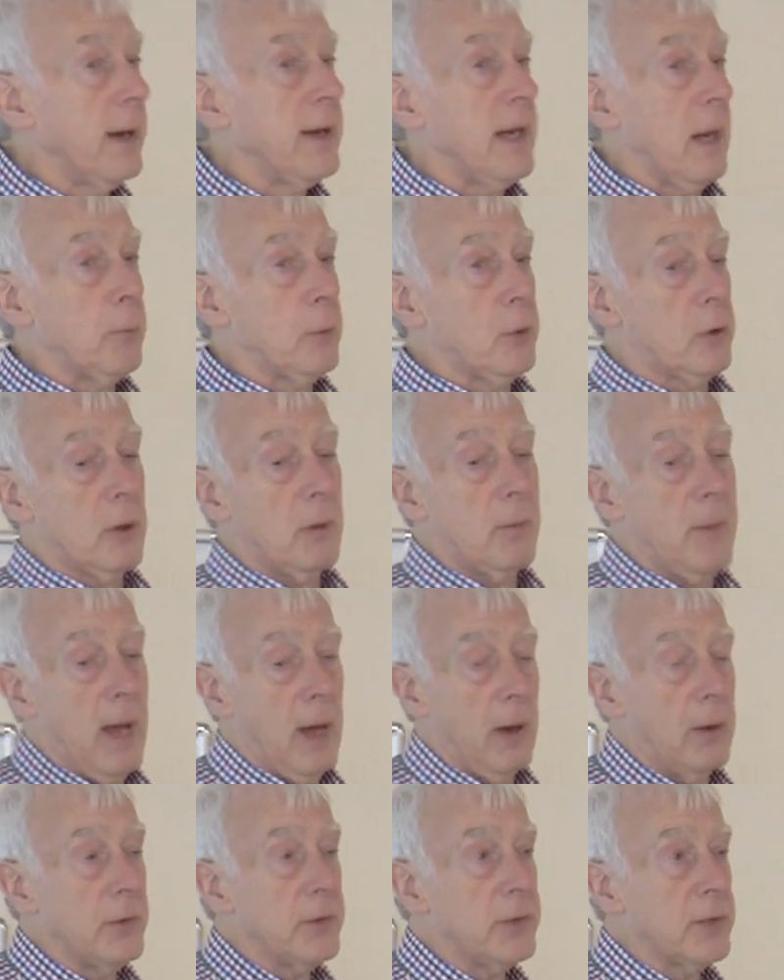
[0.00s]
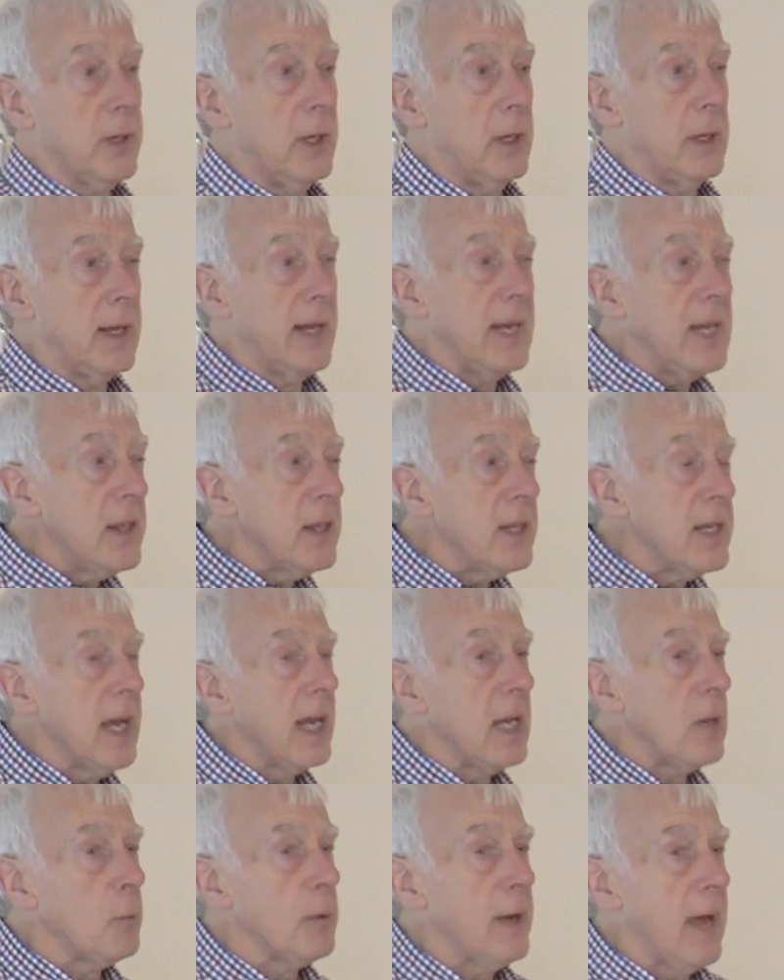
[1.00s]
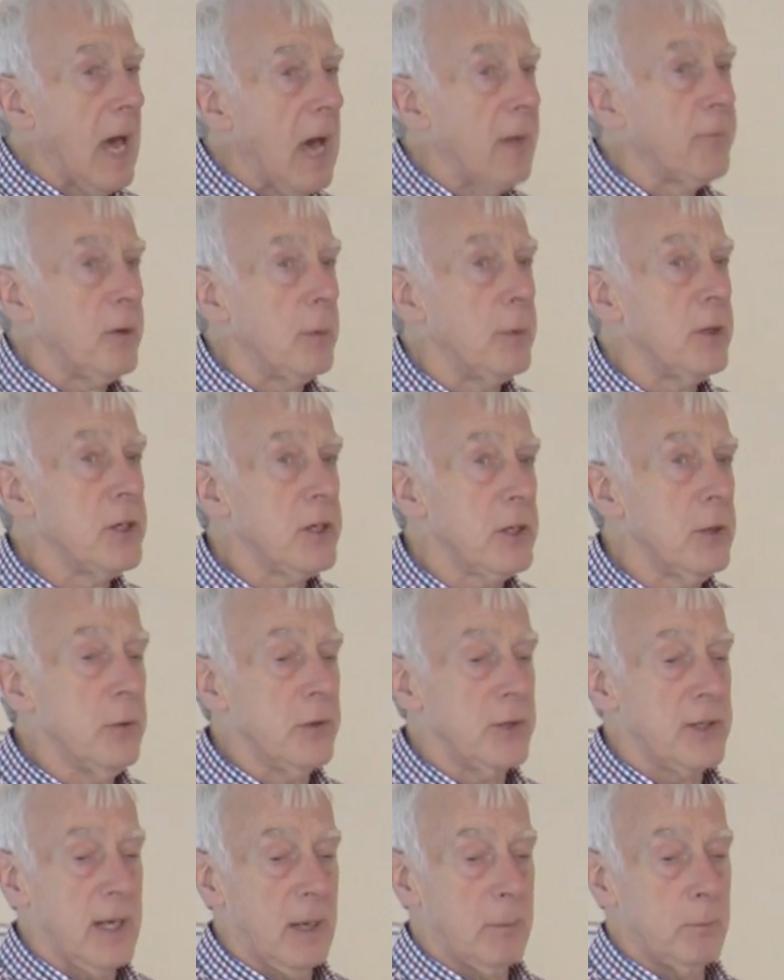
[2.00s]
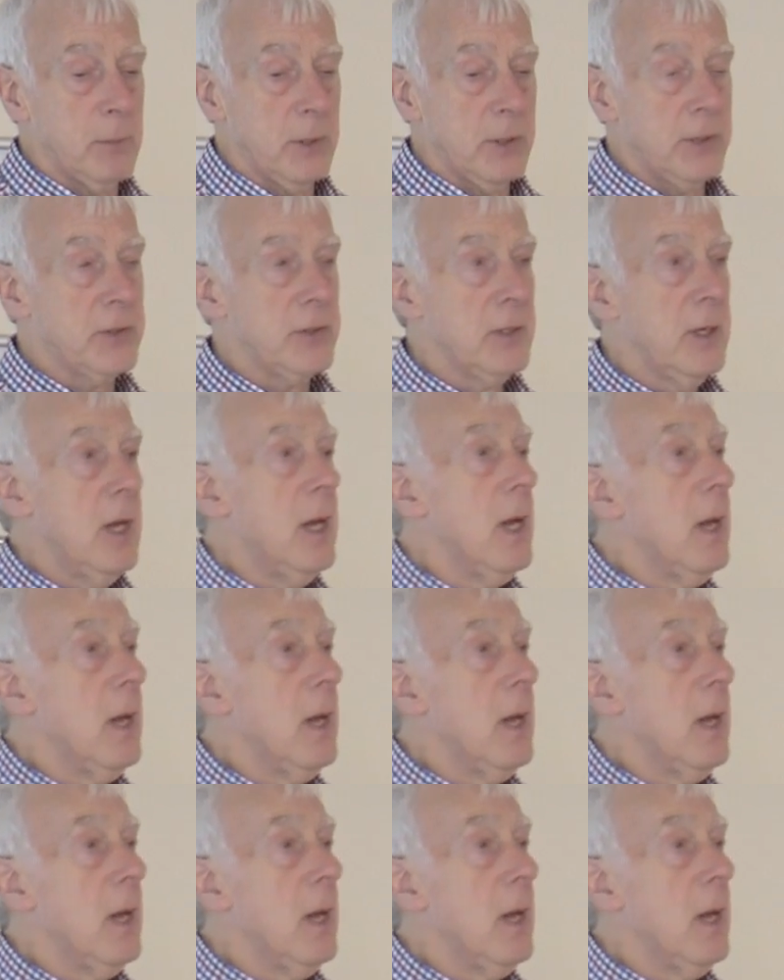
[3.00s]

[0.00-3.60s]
number or amount, and in the end we have to produce numbers,